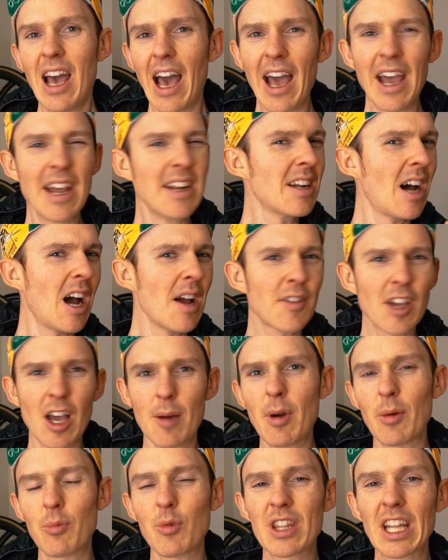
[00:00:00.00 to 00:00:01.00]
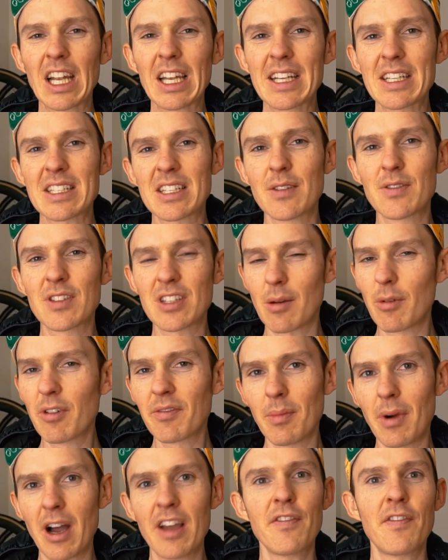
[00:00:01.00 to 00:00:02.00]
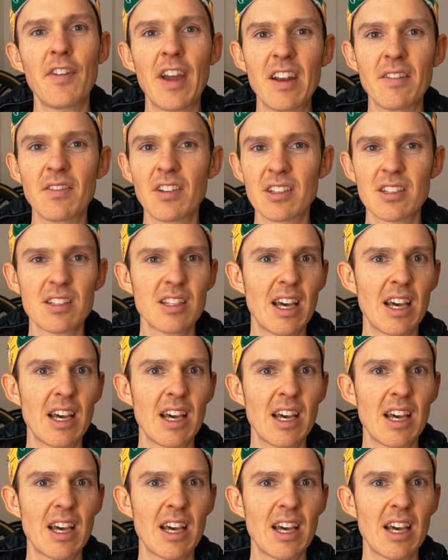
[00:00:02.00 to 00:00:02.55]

and I've come up with a list of some of my favorites